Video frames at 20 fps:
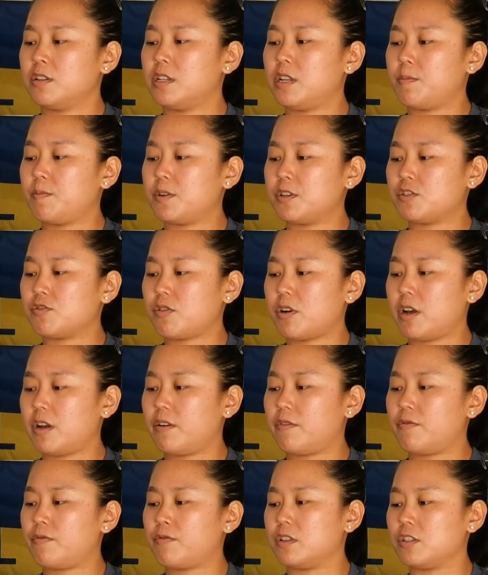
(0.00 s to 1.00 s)
dip and
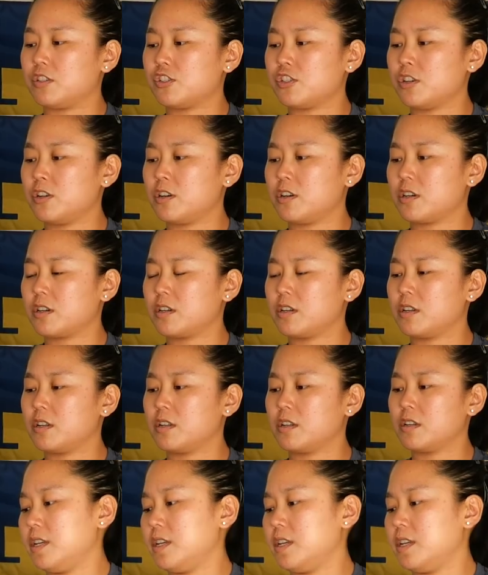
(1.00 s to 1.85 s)
drive for the jerk.